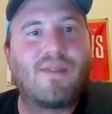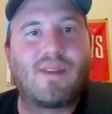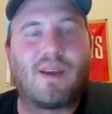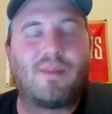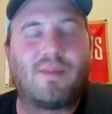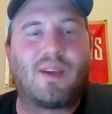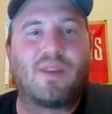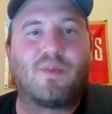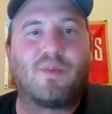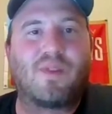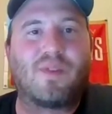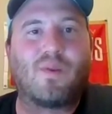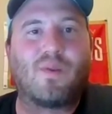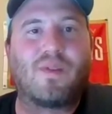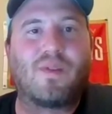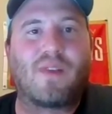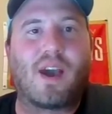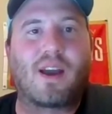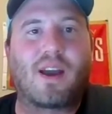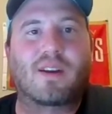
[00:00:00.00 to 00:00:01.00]
I mean, we
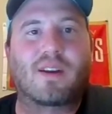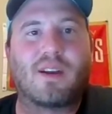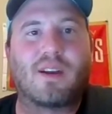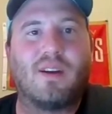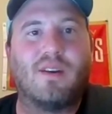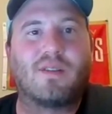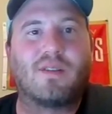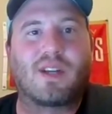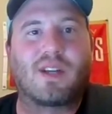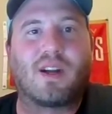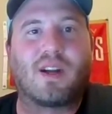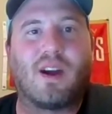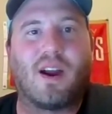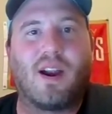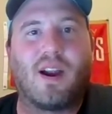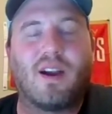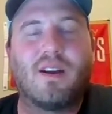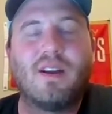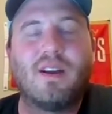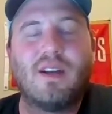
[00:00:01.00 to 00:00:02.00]
got our coach and
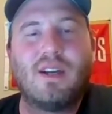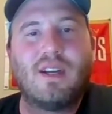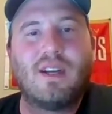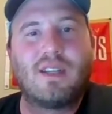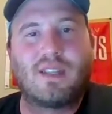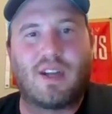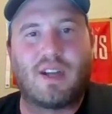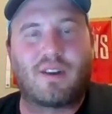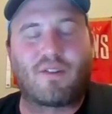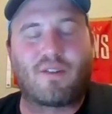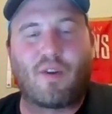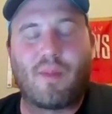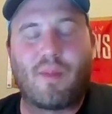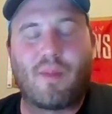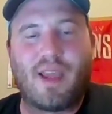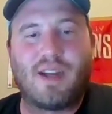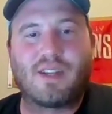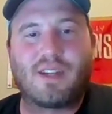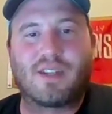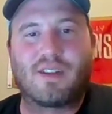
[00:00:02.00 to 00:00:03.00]
our general
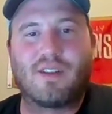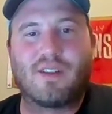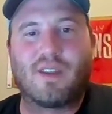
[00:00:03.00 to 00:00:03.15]
manager.